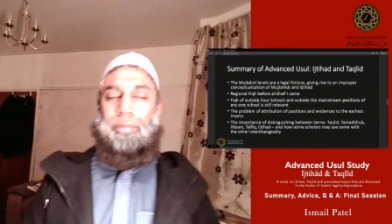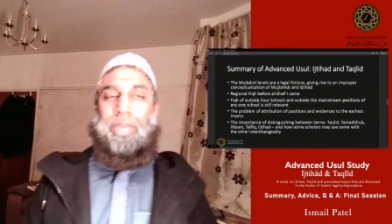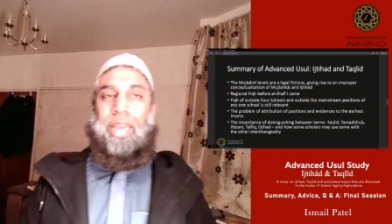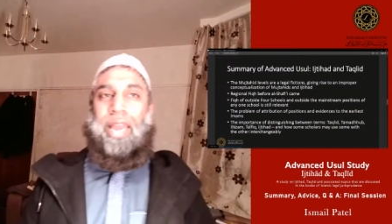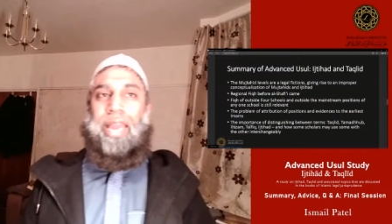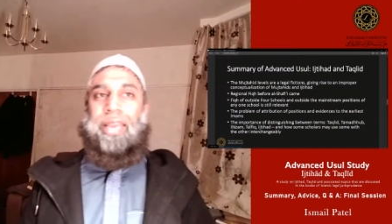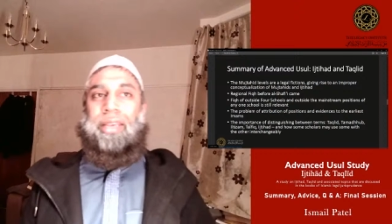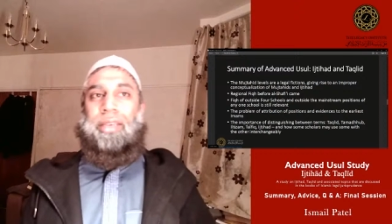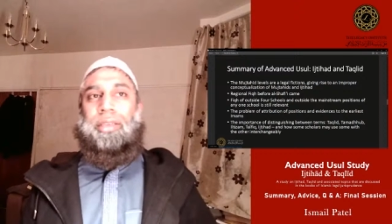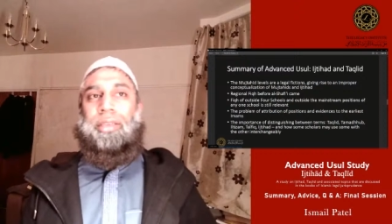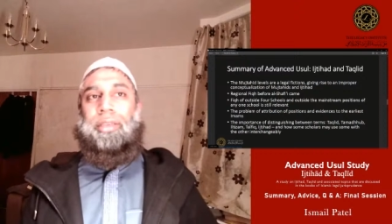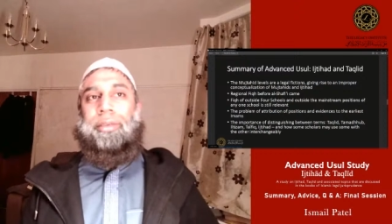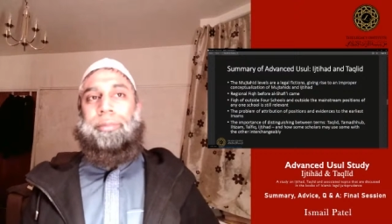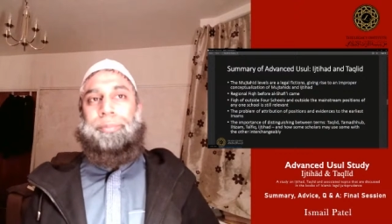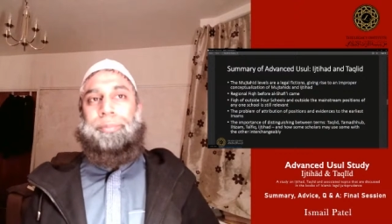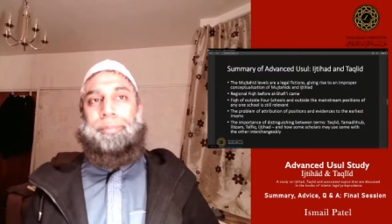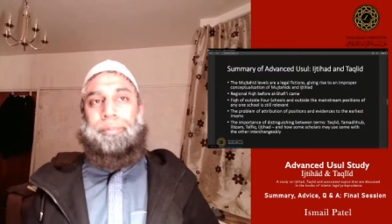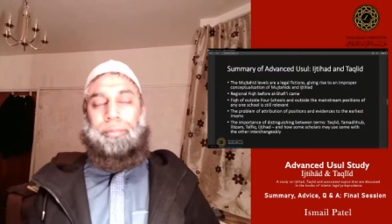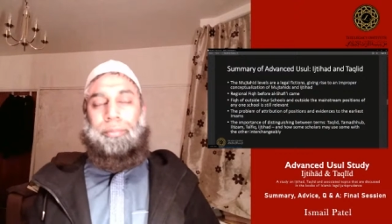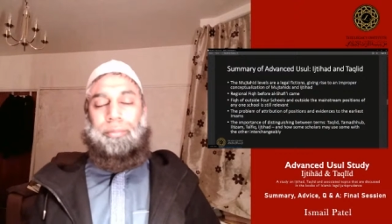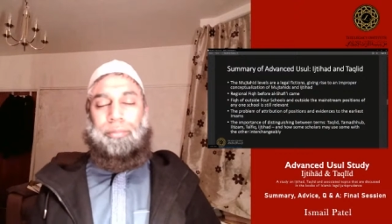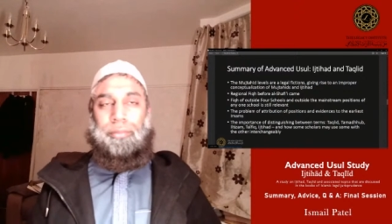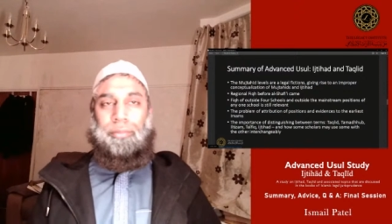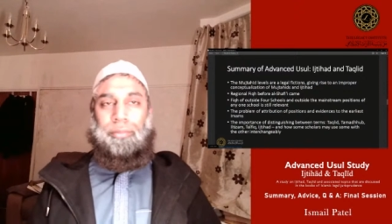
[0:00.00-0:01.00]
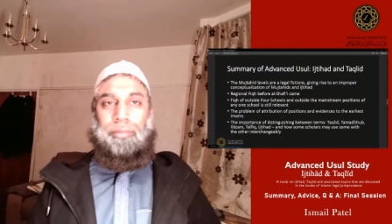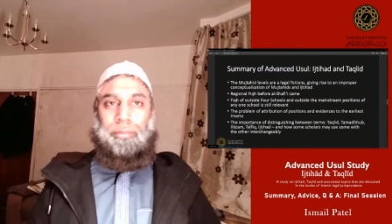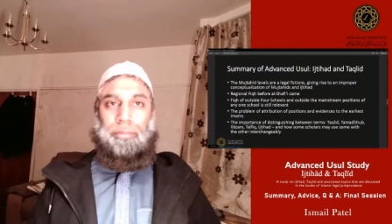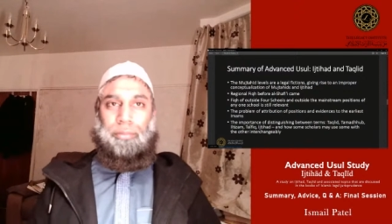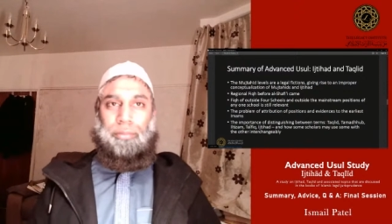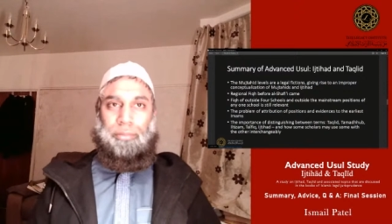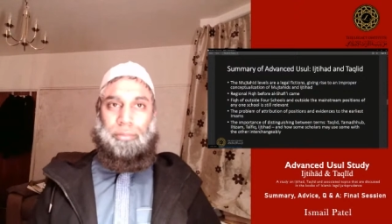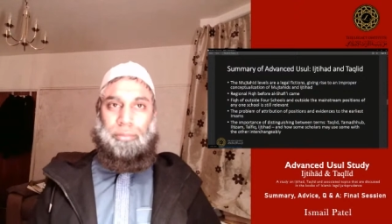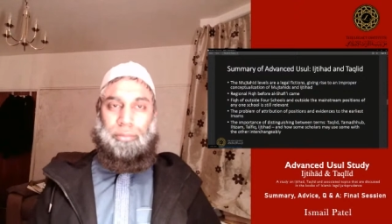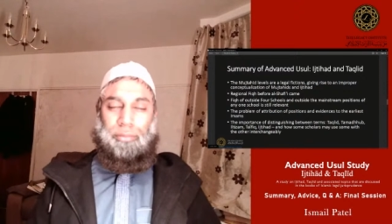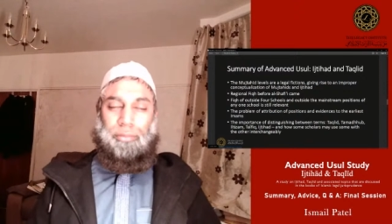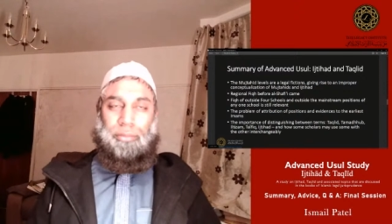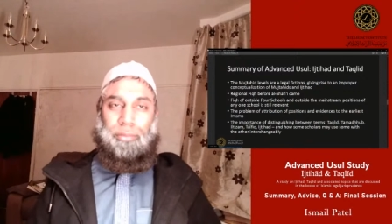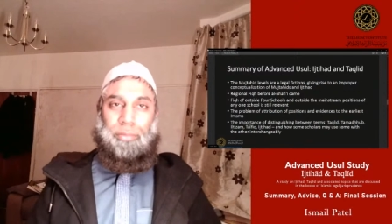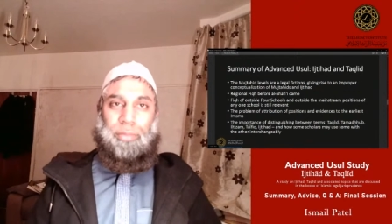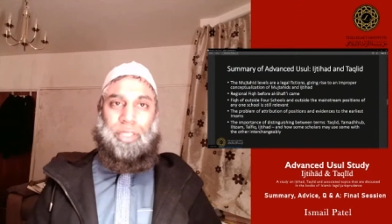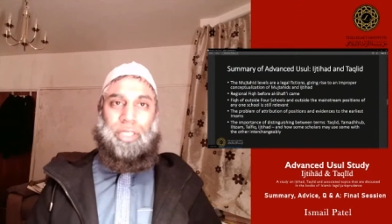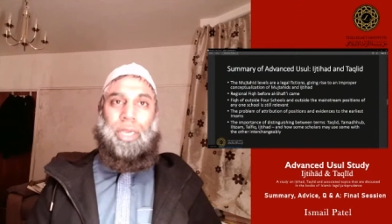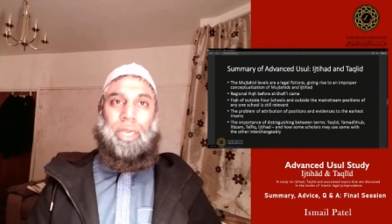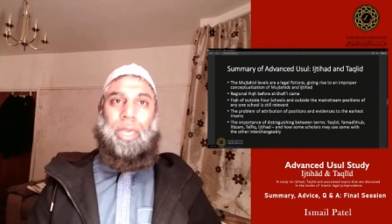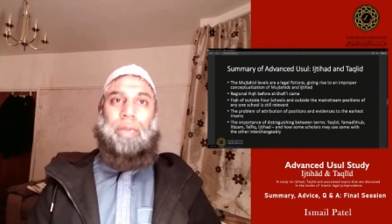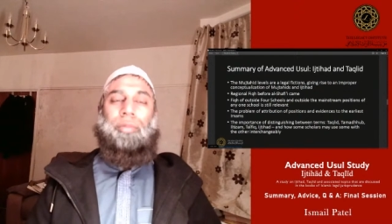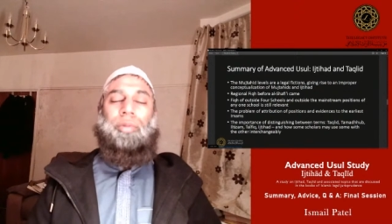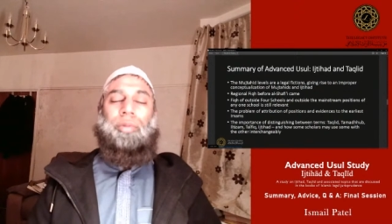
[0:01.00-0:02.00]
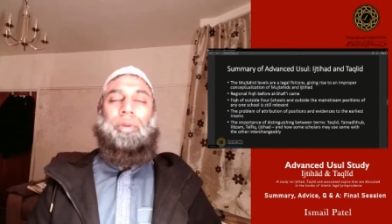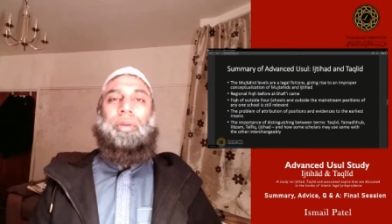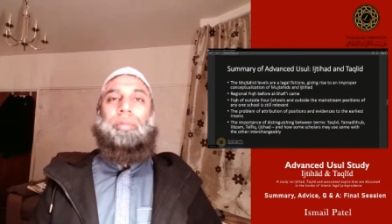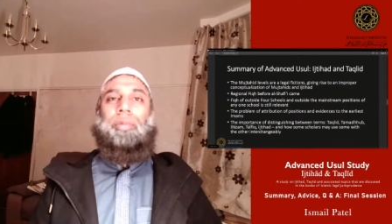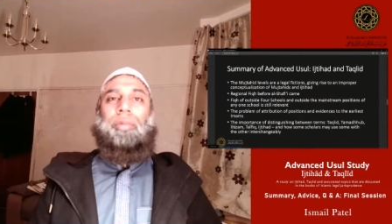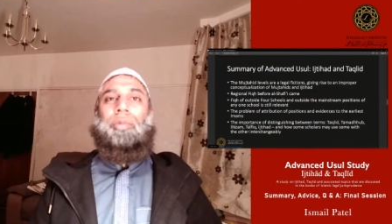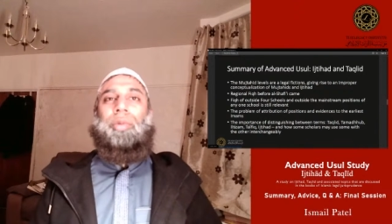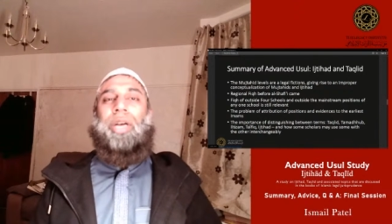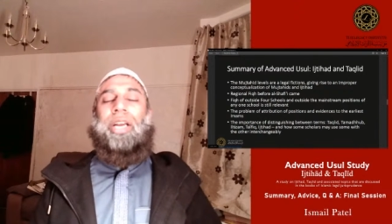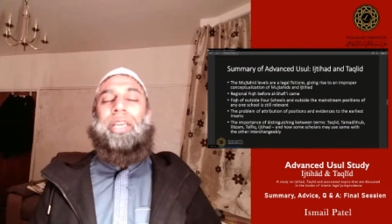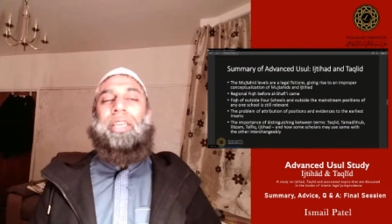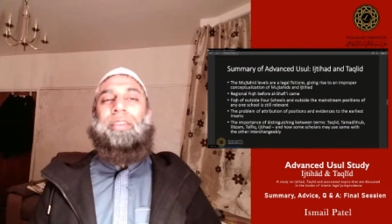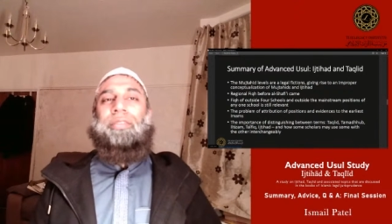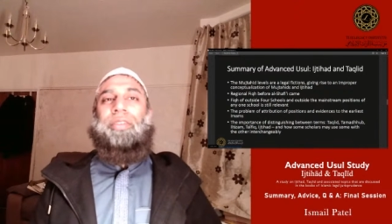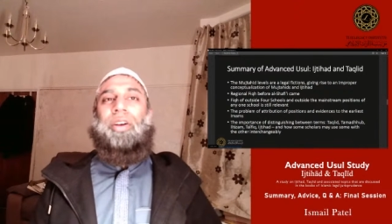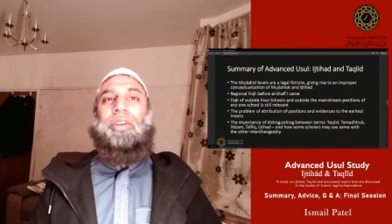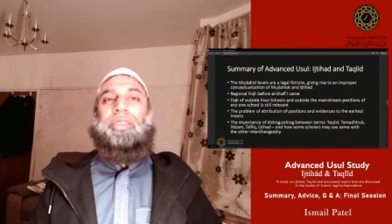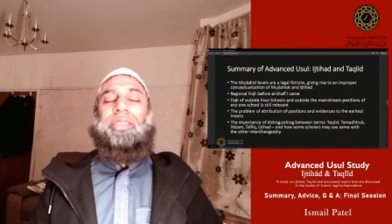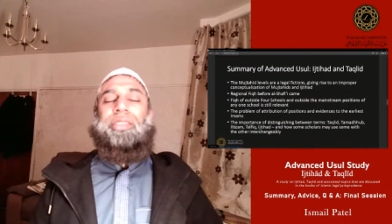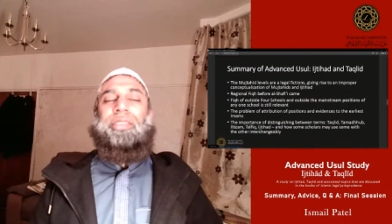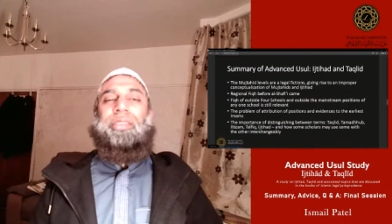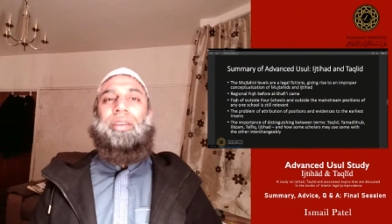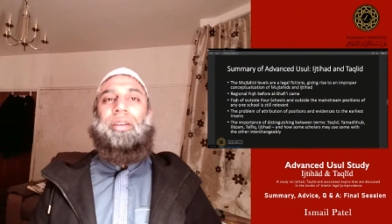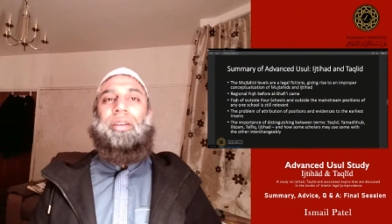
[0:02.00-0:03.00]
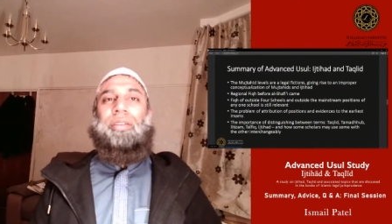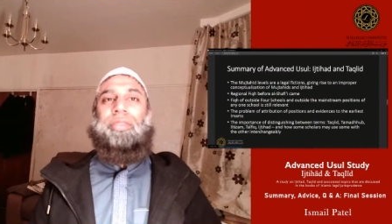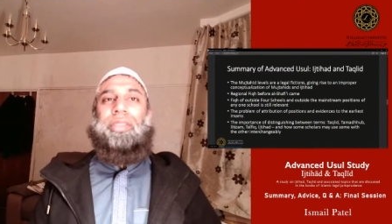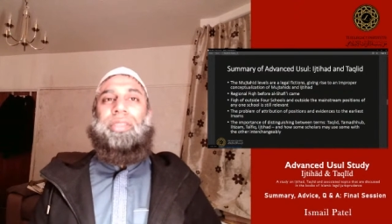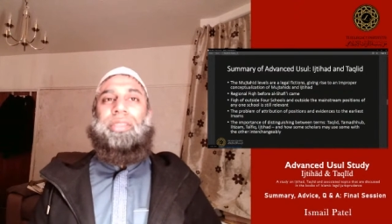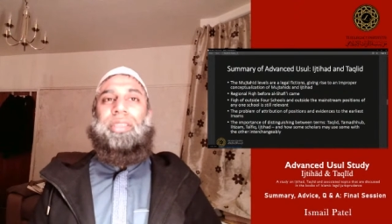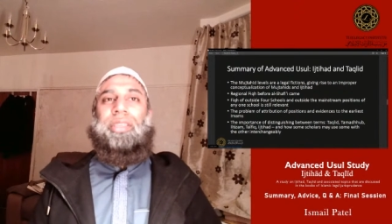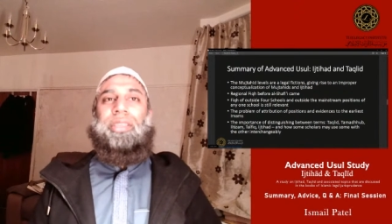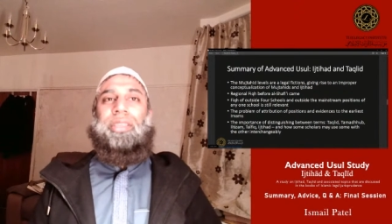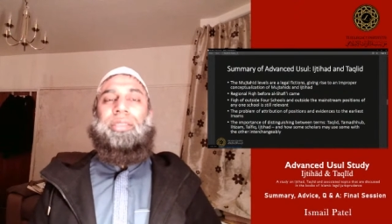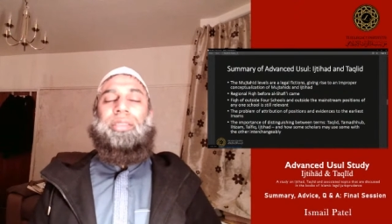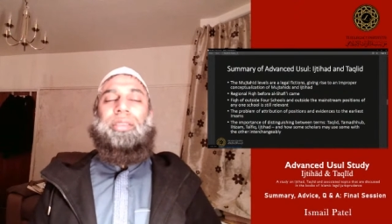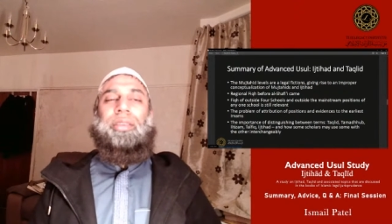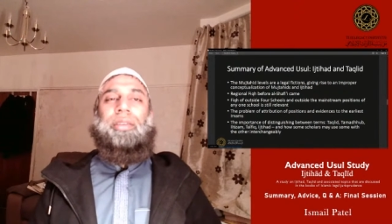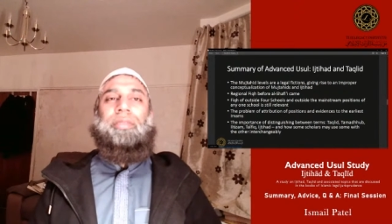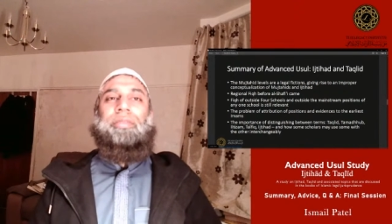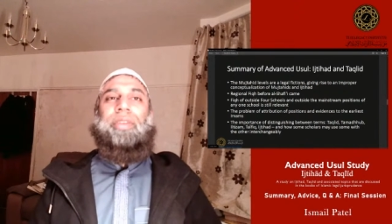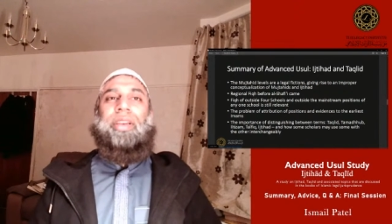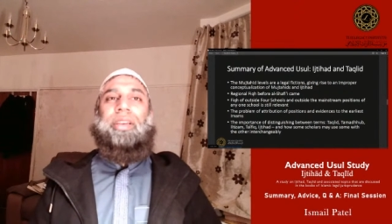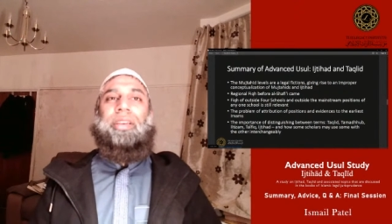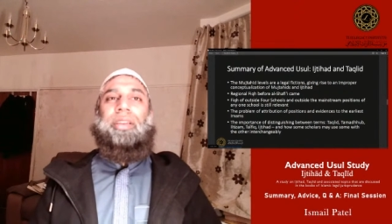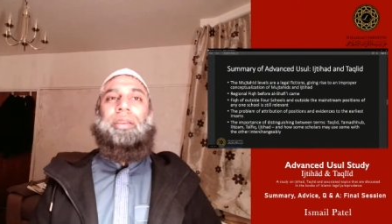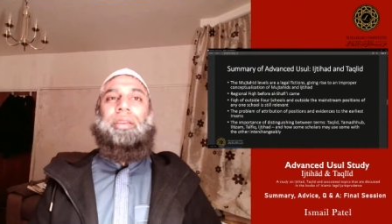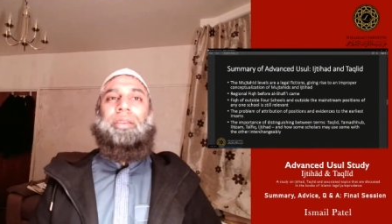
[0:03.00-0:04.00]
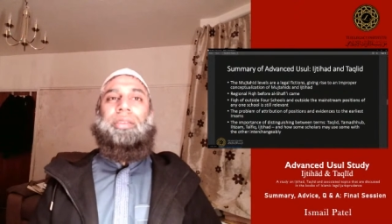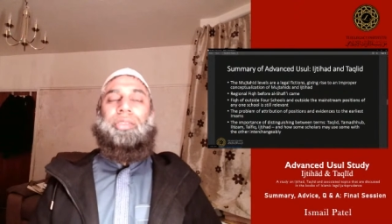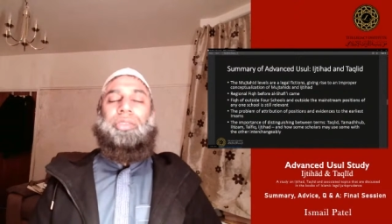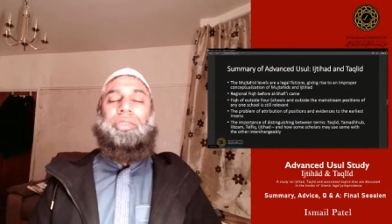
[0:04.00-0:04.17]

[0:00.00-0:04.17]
and Abu Hanifa obviously is very